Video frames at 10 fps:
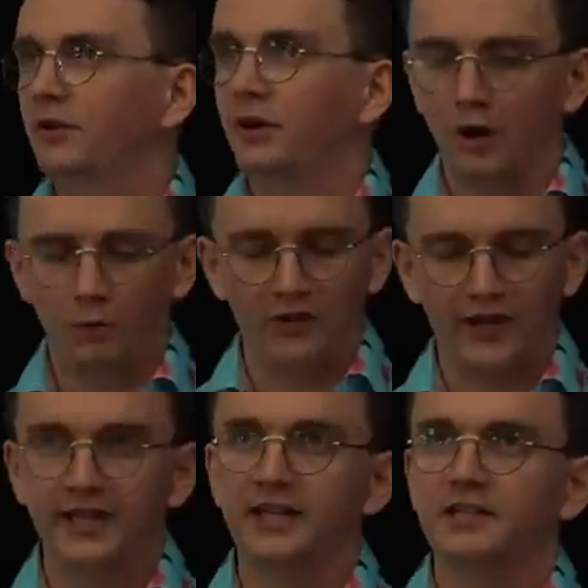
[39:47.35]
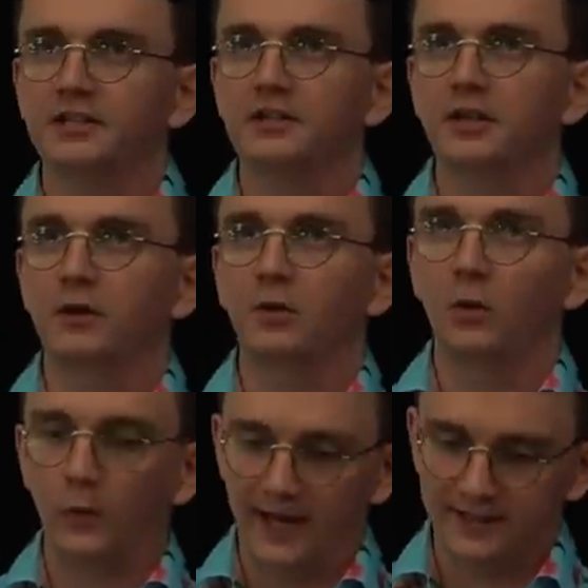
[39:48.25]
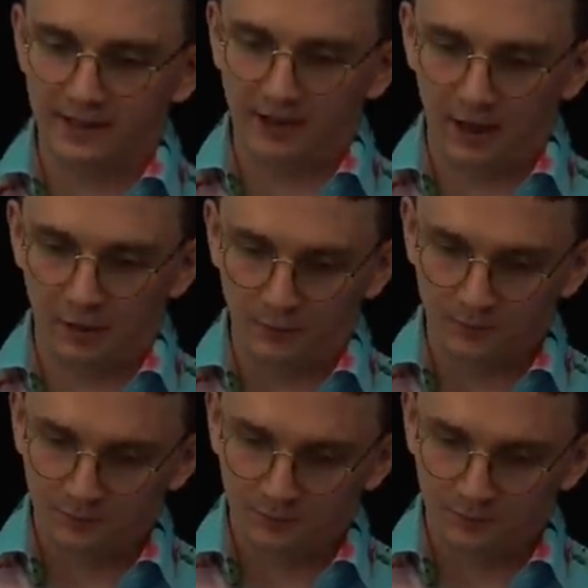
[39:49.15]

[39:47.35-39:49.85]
know what they needed to do or where to go.